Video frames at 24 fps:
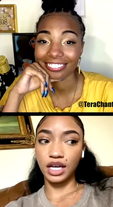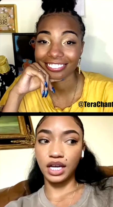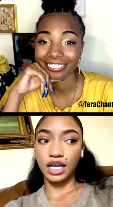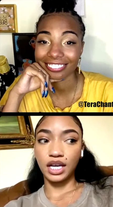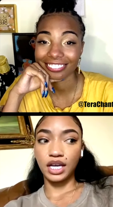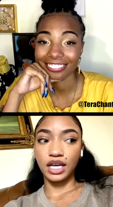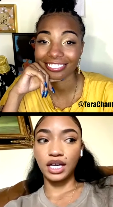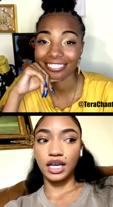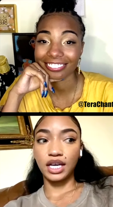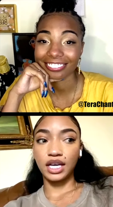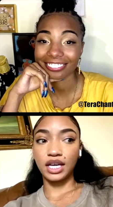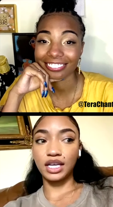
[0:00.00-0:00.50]

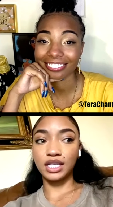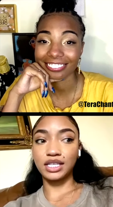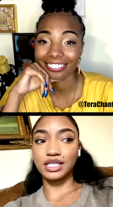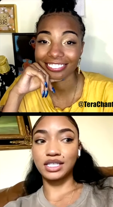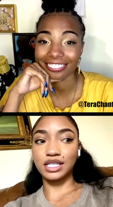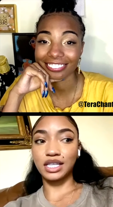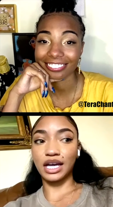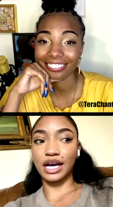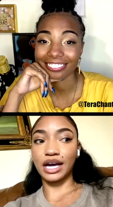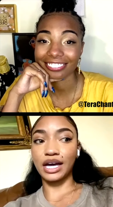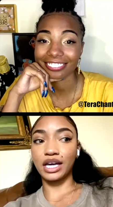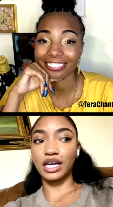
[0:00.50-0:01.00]
Speaker 1: it's
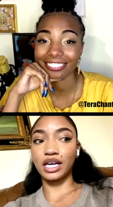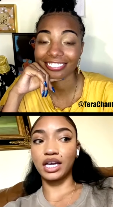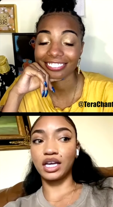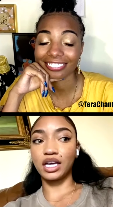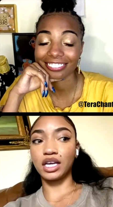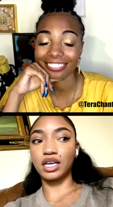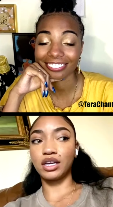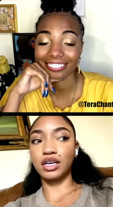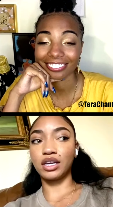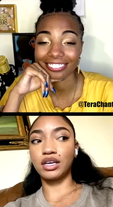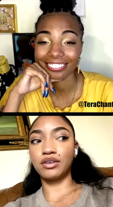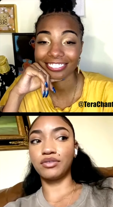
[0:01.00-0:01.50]
like it,
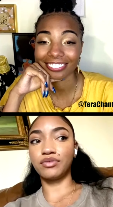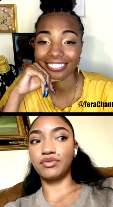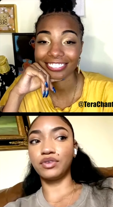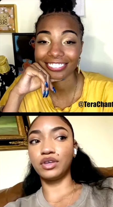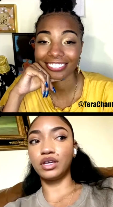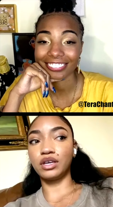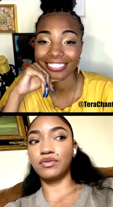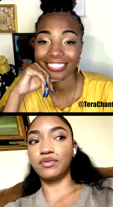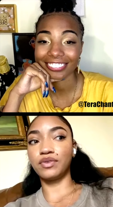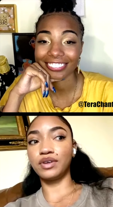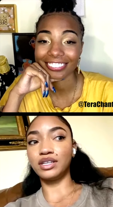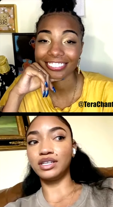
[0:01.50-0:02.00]
if if
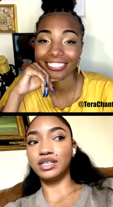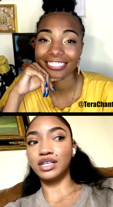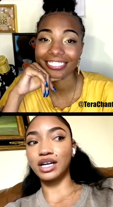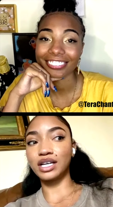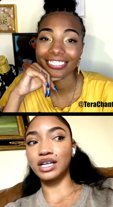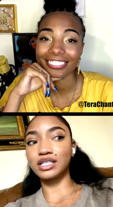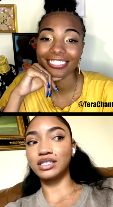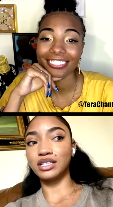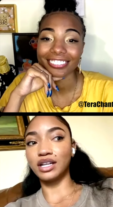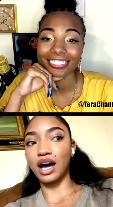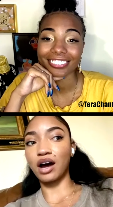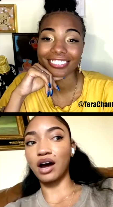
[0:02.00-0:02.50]
it does
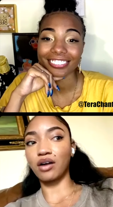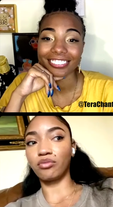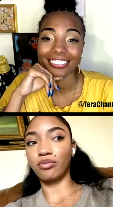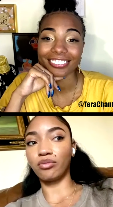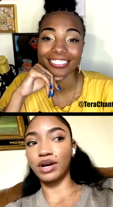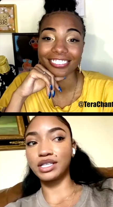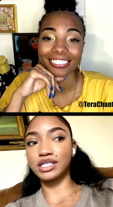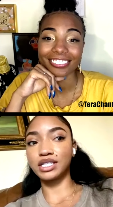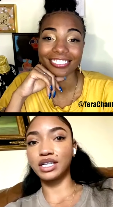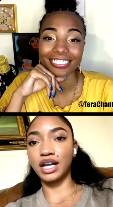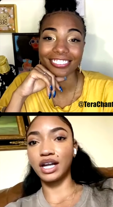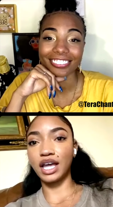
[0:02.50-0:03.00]
not
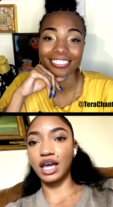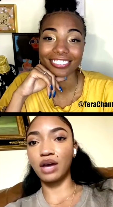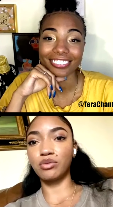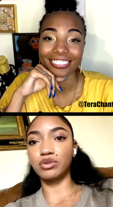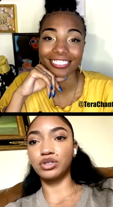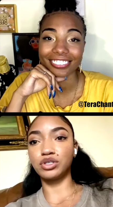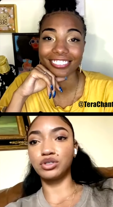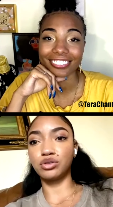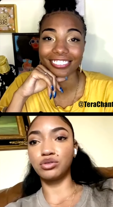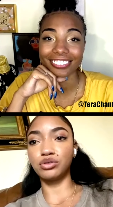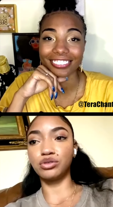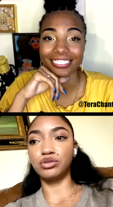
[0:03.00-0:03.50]
resonate with who
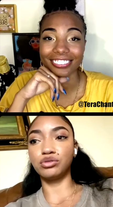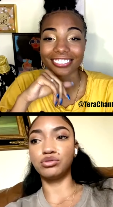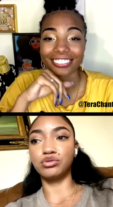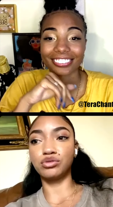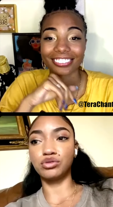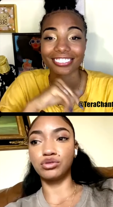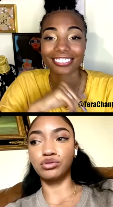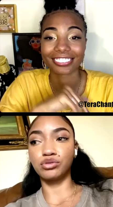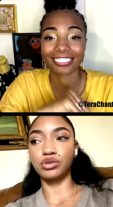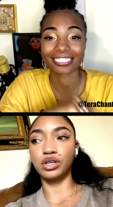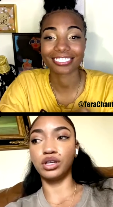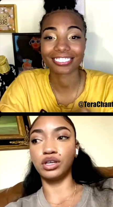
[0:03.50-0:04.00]
you
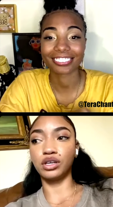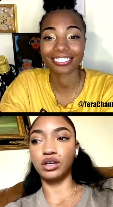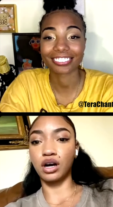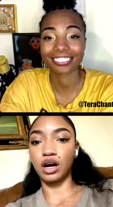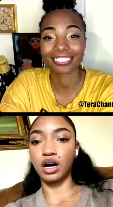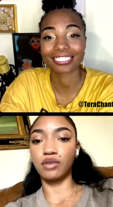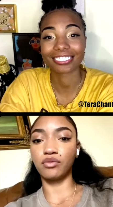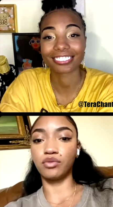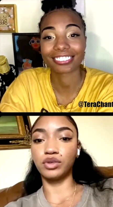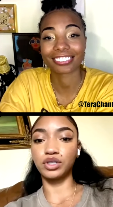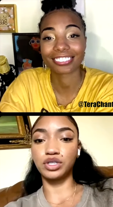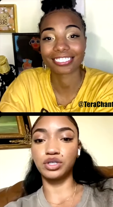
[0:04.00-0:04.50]
truly are,
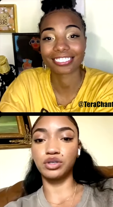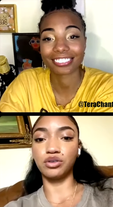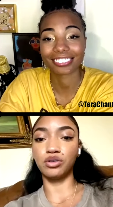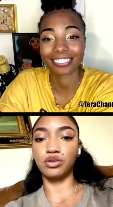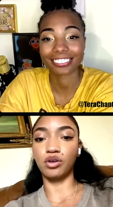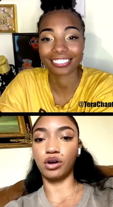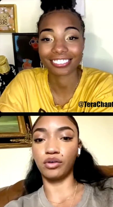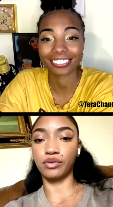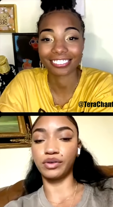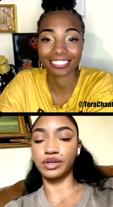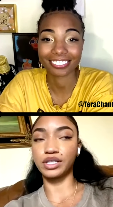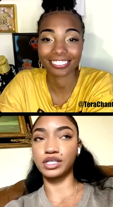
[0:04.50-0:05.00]
what you know of
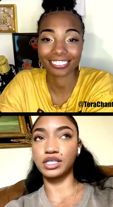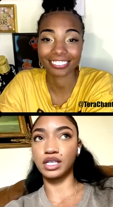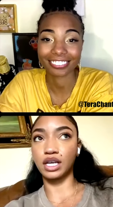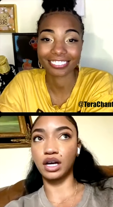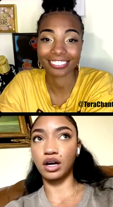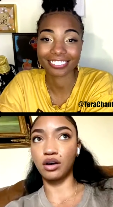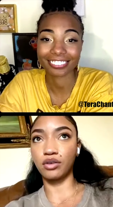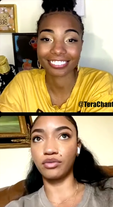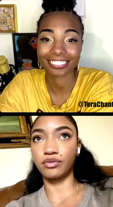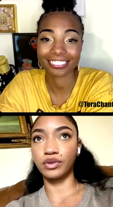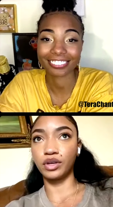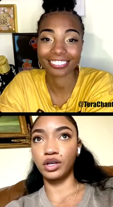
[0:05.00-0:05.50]
yourself,
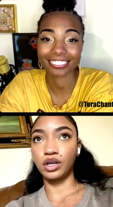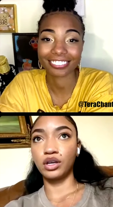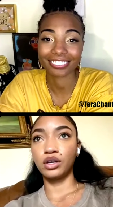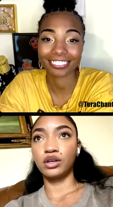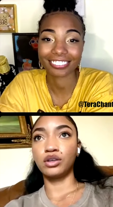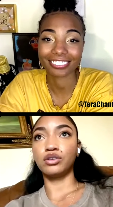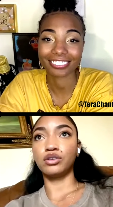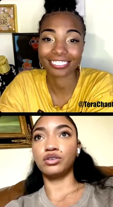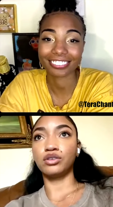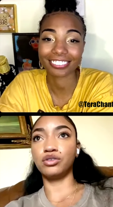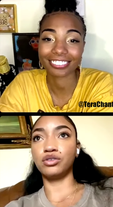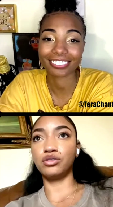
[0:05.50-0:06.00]

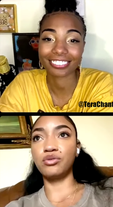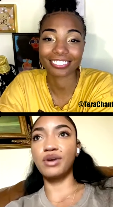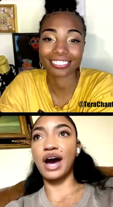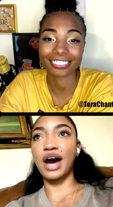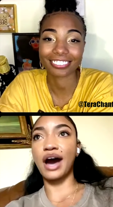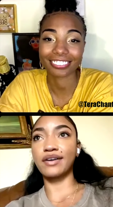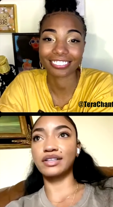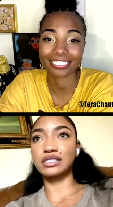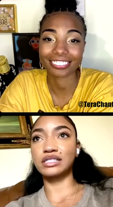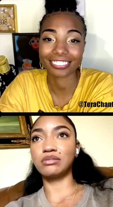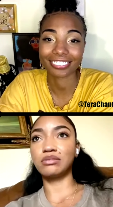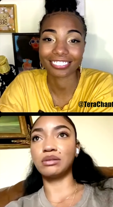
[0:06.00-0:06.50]
you have to
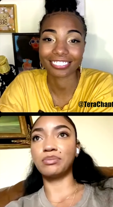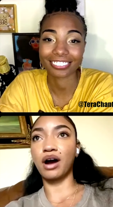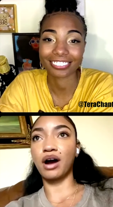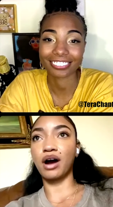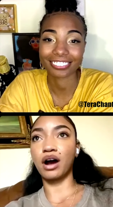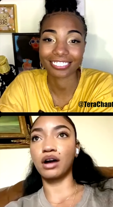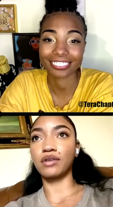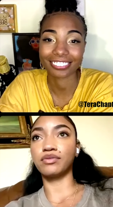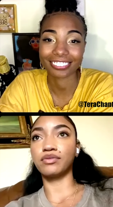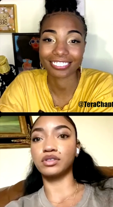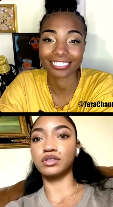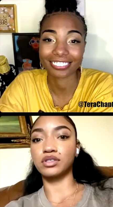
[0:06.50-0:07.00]
be
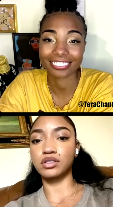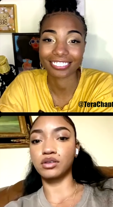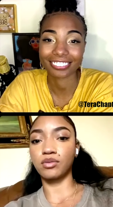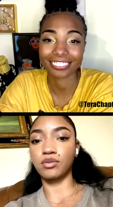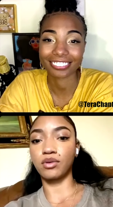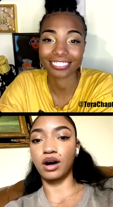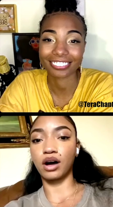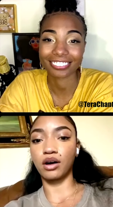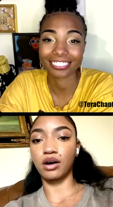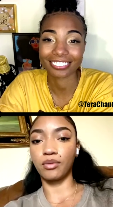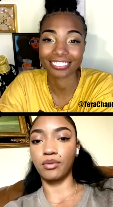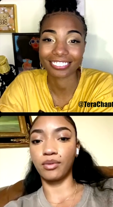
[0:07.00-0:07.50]
powerful to walk
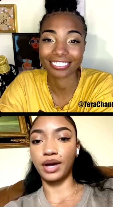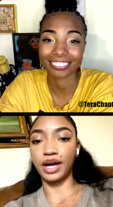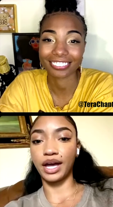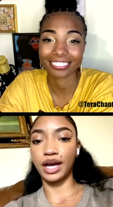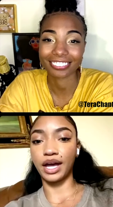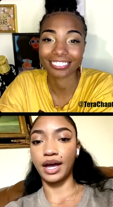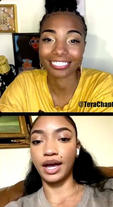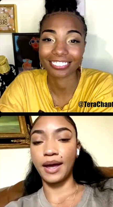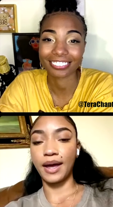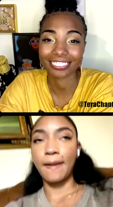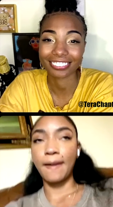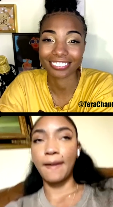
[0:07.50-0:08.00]
away
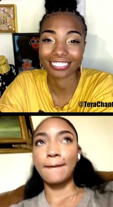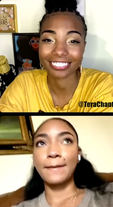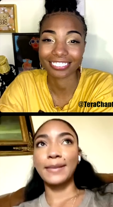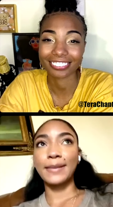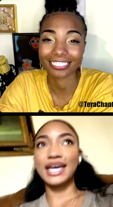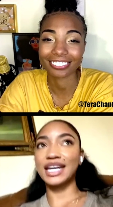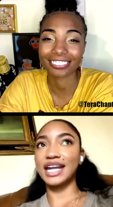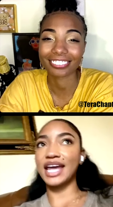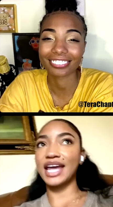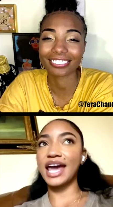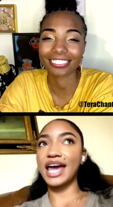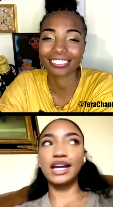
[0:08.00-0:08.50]
in mm-hmm.
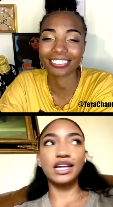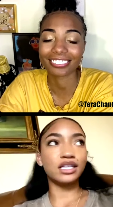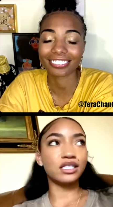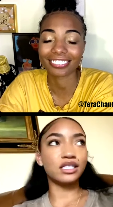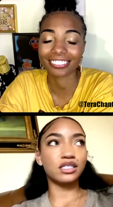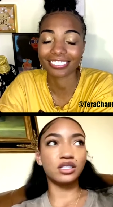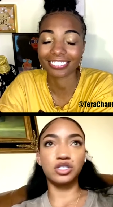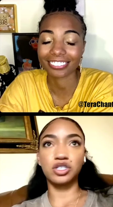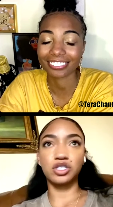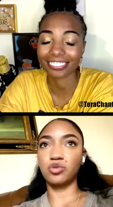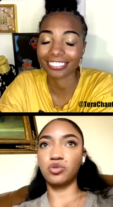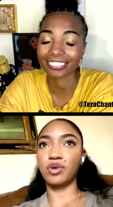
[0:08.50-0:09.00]
any mm-hmm.
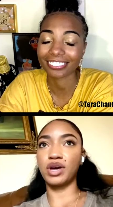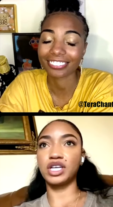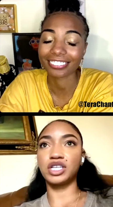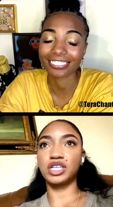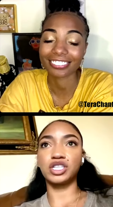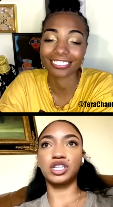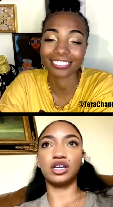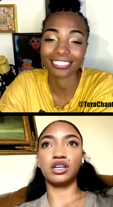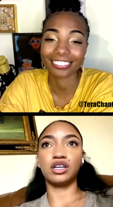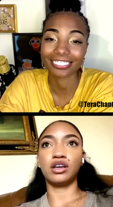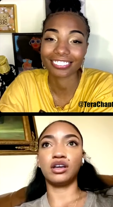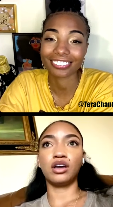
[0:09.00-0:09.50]
situation.
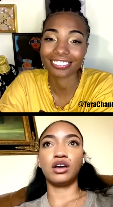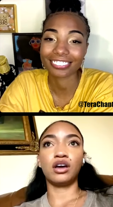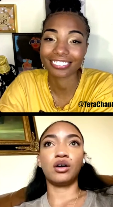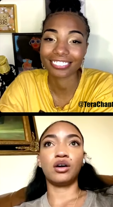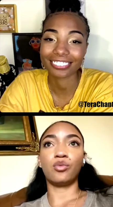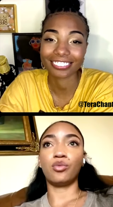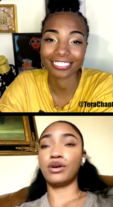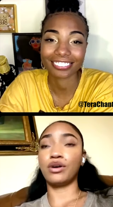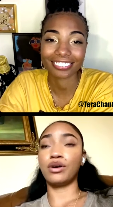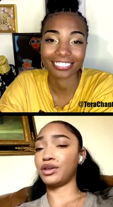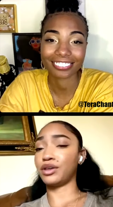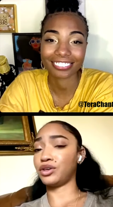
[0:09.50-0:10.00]

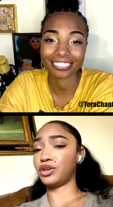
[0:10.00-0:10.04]
Whether you're a